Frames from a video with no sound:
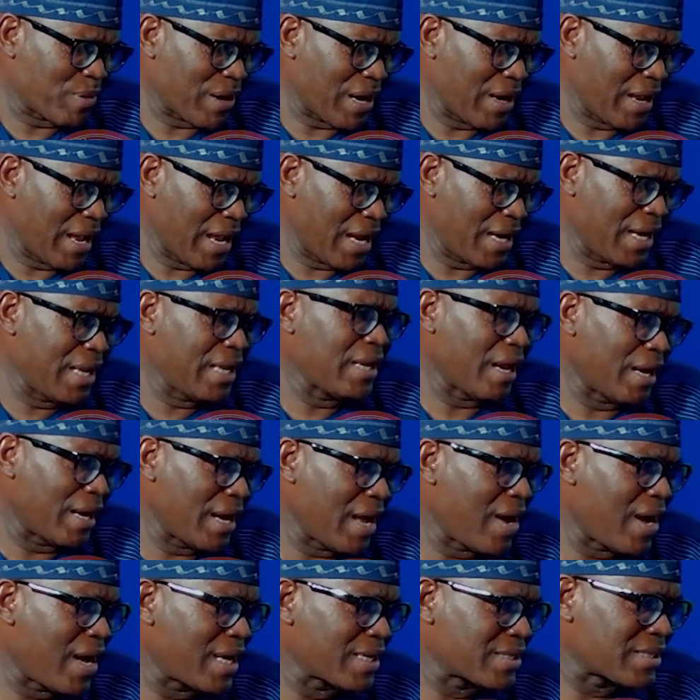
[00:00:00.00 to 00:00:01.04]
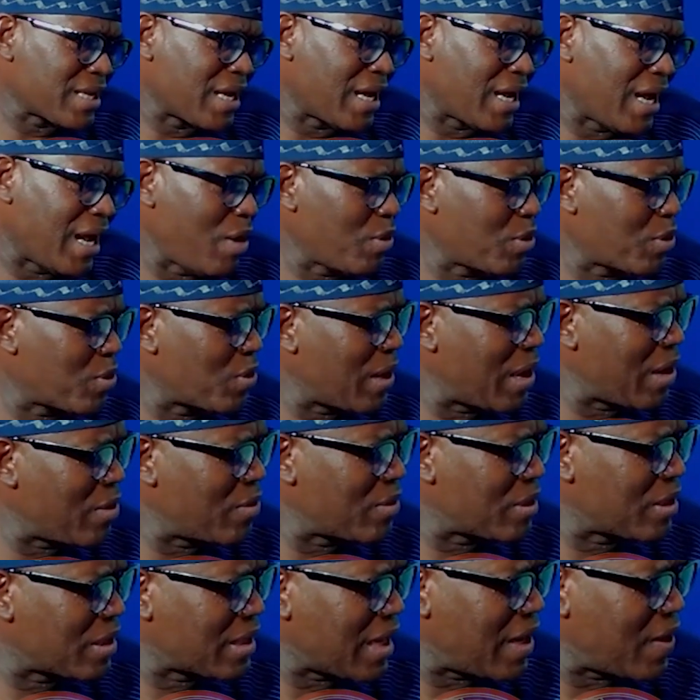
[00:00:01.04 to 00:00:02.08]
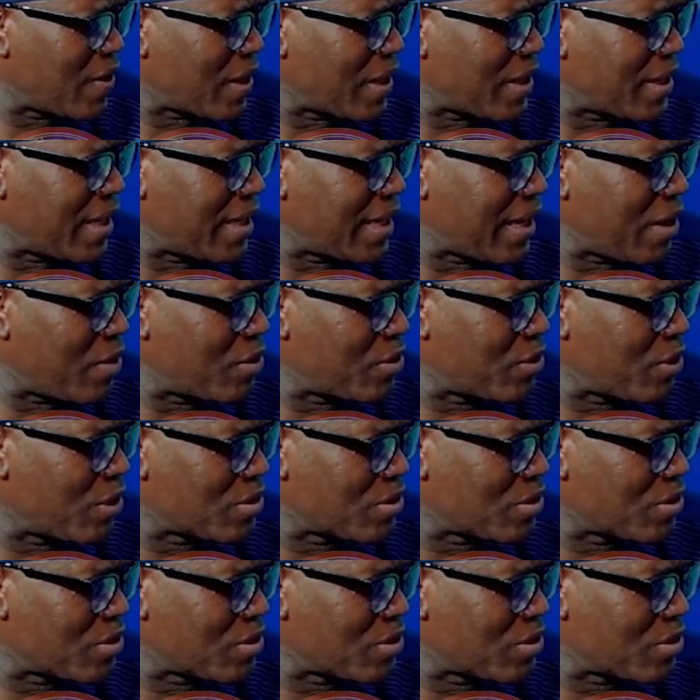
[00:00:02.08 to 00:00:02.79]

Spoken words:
I now ask her, how do you know the Okada now does